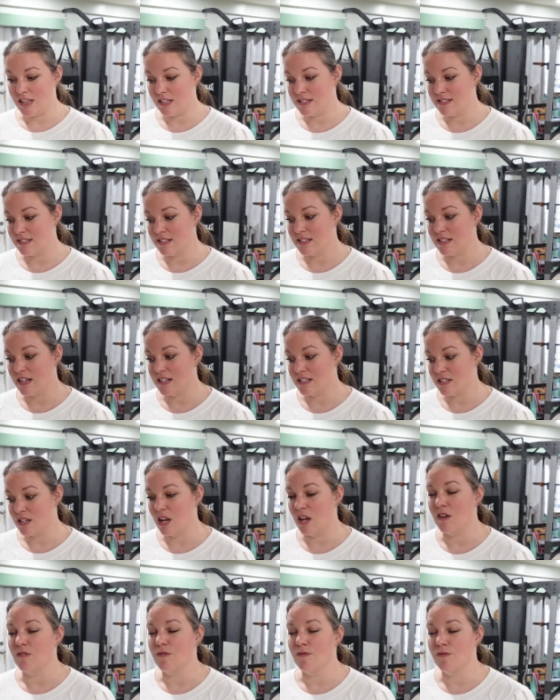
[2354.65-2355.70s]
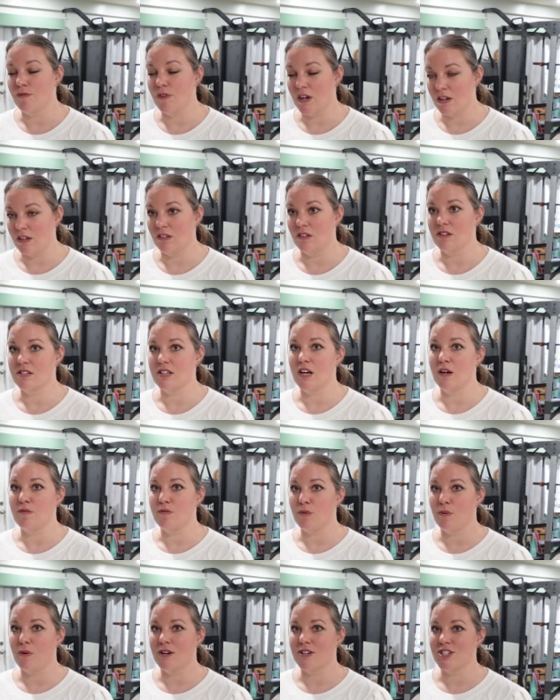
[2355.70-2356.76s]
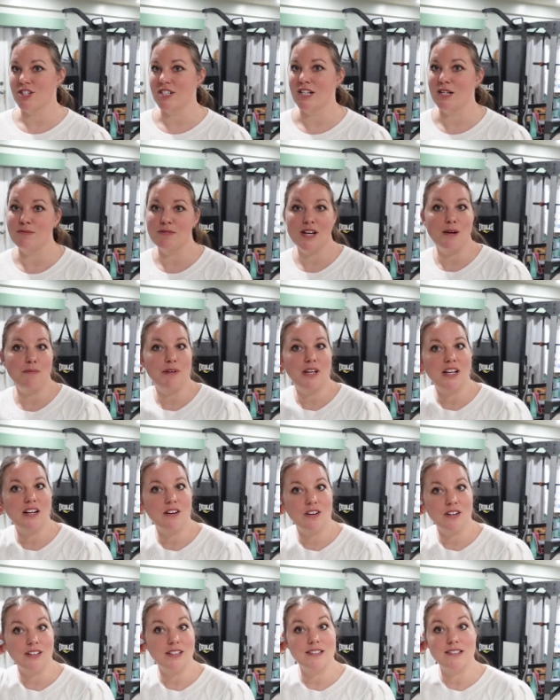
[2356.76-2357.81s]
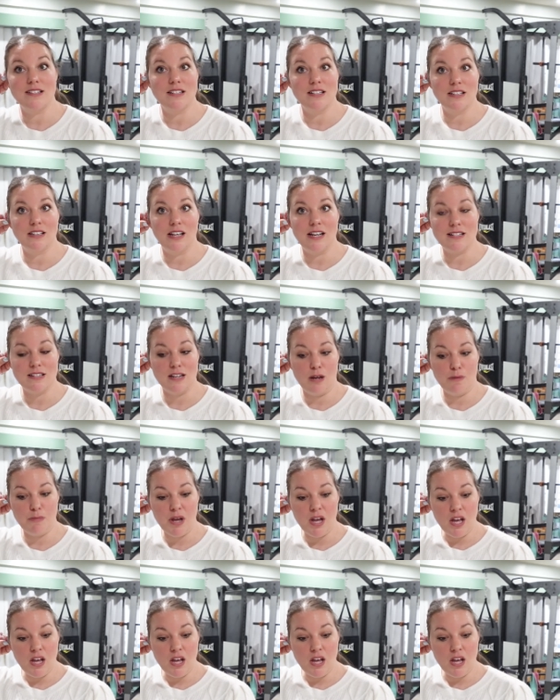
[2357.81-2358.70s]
because it takes a very long time for washi tape to come in, or at least it did last time.